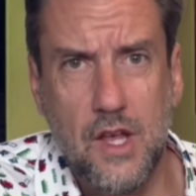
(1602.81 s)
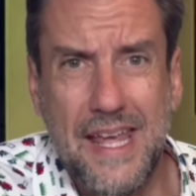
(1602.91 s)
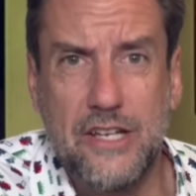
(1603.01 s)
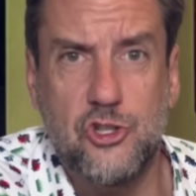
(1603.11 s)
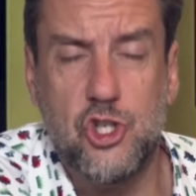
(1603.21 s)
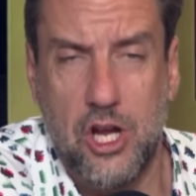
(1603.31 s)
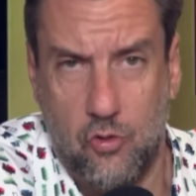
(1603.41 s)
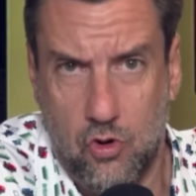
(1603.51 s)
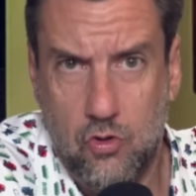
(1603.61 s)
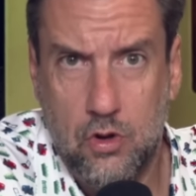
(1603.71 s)
in
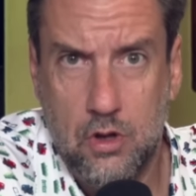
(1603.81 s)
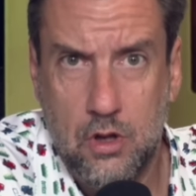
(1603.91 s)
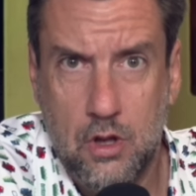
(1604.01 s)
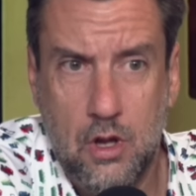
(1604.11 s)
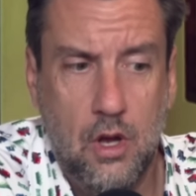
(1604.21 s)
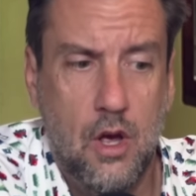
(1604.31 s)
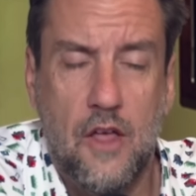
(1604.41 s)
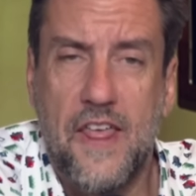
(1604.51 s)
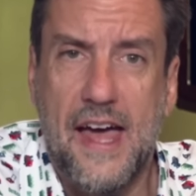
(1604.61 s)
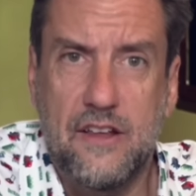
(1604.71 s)
general,
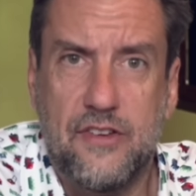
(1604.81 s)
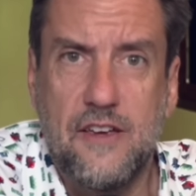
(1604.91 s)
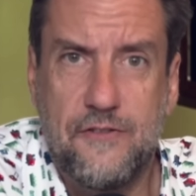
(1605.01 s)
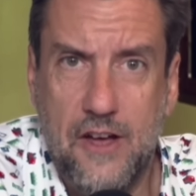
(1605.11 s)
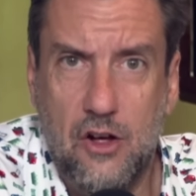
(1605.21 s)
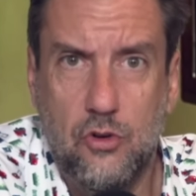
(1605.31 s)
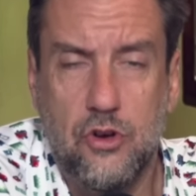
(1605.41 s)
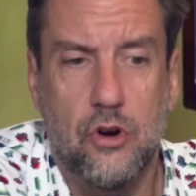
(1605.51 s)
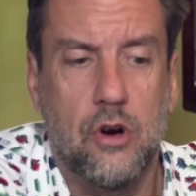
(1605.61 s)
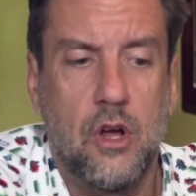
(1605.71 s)
that is a
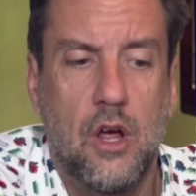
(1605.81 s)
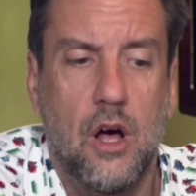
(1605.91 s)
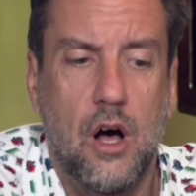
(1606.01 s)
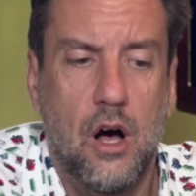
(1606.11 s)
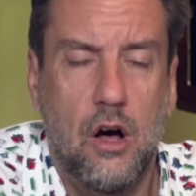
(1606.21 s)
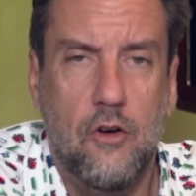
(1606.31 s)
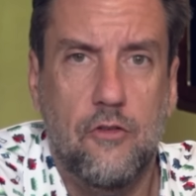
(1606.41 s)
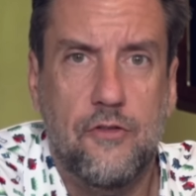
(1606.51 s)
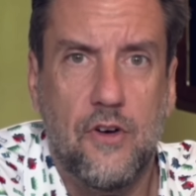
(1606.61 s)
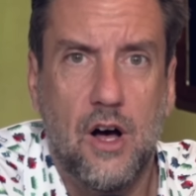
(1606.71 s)
failure
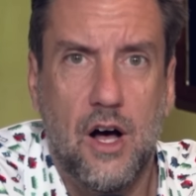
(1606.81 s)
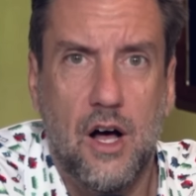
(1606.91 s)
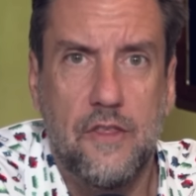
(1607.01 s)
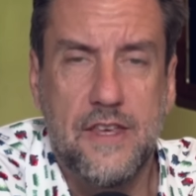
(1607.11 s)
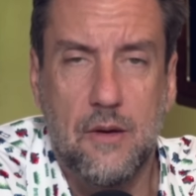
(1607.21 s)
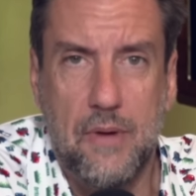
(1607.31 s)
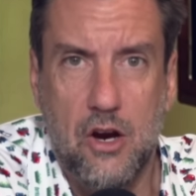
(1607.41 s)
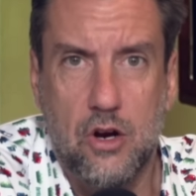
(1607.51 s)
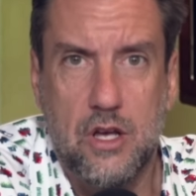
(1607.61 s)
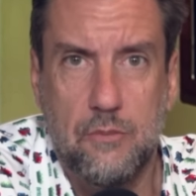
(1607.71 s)
of uh, the
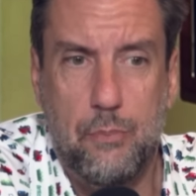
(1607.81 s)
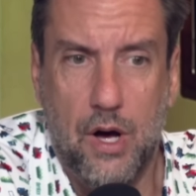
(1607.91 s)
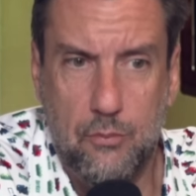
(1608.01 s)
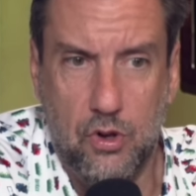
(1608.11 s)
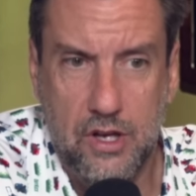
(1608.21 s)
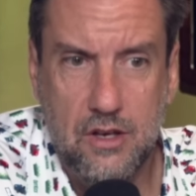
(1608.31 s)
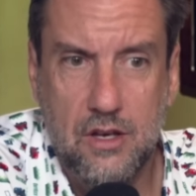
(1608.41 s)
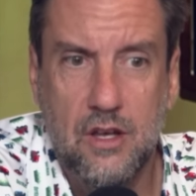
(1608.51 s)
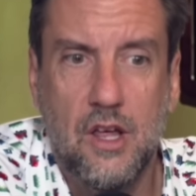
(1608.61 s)
American public